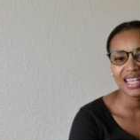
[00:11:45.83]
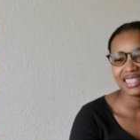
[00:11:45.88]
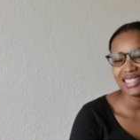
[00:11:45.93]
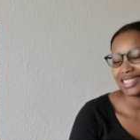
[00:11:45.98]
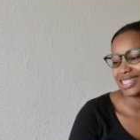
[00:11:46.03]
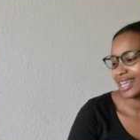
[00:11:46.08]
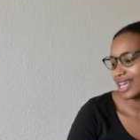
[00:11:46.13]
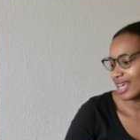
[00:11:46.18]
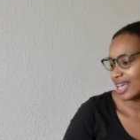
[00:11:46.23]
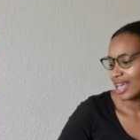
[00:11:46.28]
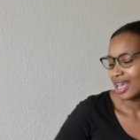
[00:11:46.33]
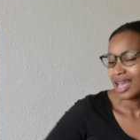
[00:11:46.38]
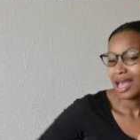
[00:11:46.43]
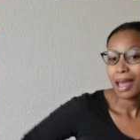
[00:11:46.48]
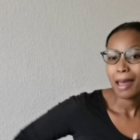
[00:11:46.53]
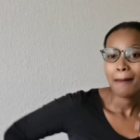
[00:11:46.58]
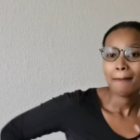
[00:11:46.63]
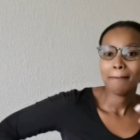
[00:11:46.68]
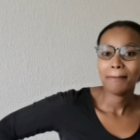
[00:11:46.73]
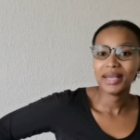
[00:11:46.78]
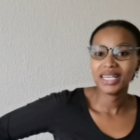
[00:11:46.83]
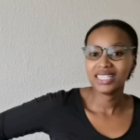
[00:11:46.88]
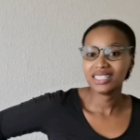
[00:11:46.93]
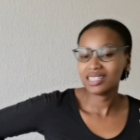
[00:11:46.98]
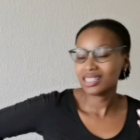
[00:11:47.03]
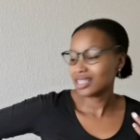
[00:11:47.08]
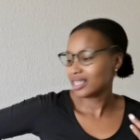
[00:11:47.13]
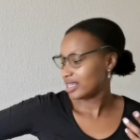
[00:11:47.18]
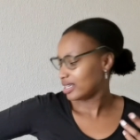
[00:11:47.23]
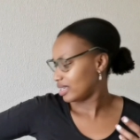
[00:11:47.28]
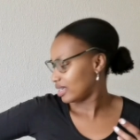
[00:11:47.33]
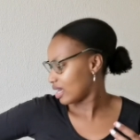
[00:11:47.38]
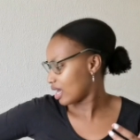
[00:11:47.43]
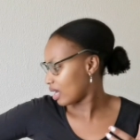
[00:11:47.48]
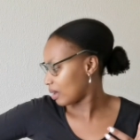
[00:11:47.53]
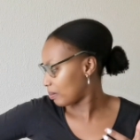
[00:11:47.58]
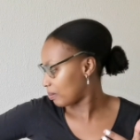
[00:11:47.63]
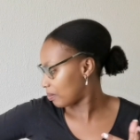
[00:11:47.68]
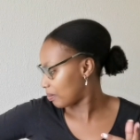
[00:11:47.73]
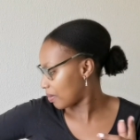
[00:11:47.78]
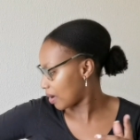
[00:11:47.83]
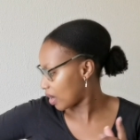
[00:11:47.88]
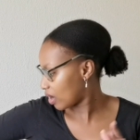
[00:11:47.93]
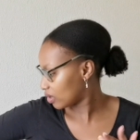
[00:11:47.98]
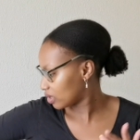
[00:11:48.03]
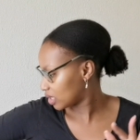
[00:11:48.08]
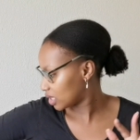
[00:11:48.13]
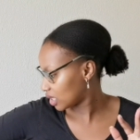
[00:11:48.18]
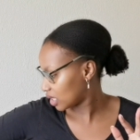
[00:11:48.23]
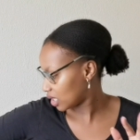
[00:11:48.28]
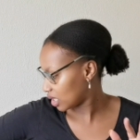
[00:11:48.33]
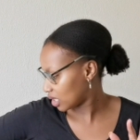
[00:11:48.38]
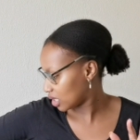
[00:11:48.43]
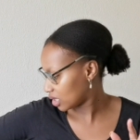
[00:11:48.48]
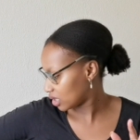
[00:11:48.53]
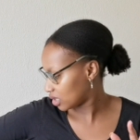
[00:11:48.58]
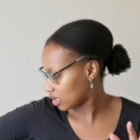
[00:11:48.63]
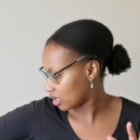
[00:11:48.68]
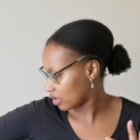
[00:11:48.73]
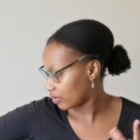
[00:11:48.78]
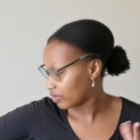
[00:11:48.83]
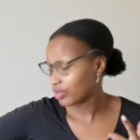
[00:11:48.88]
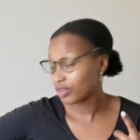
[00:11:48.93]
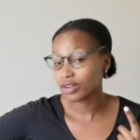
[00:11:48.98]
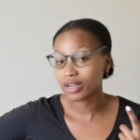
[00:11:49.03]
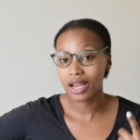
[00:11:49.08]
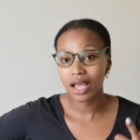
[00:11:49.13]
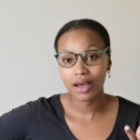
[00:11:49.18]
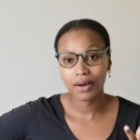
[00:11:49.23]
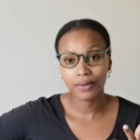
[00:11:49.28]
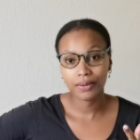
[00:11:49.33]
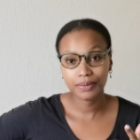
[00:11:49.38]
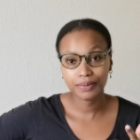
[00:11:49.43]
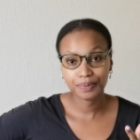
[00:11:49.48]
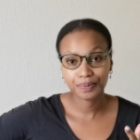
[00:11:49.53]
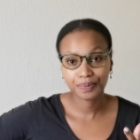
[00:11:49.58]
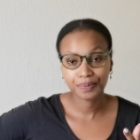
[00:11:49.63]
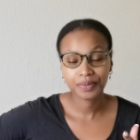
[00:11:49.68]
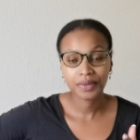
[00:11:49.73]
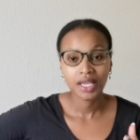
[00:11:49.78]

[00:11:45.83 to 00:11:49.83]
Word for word: So that's basically about it for now.